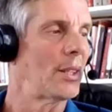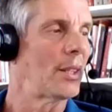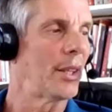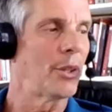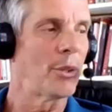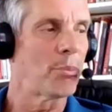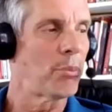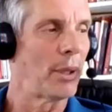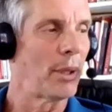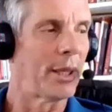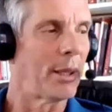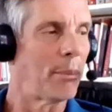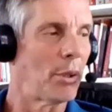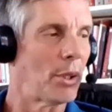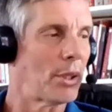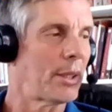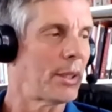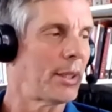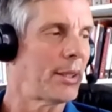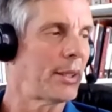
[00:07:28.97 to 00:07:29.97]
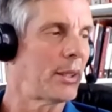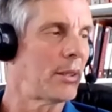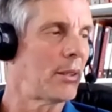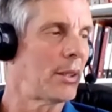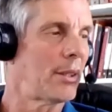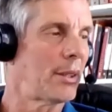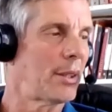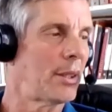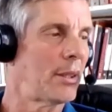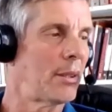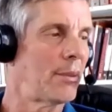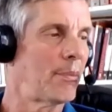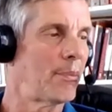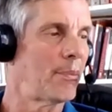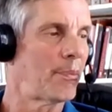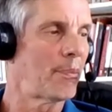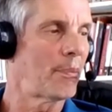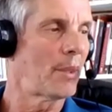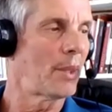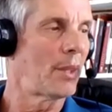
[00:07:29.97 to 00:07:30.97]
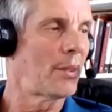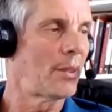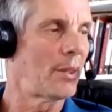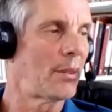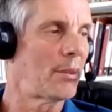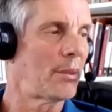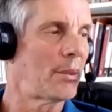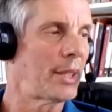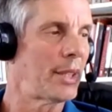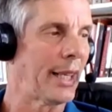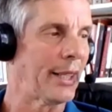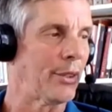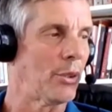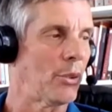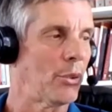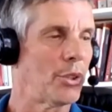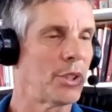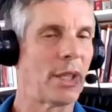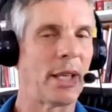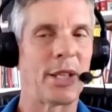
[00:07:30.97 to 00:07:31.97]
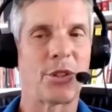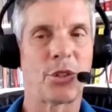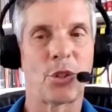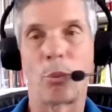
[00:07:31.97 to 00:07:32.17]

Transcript: there are plenty of books out there on the on the technical side.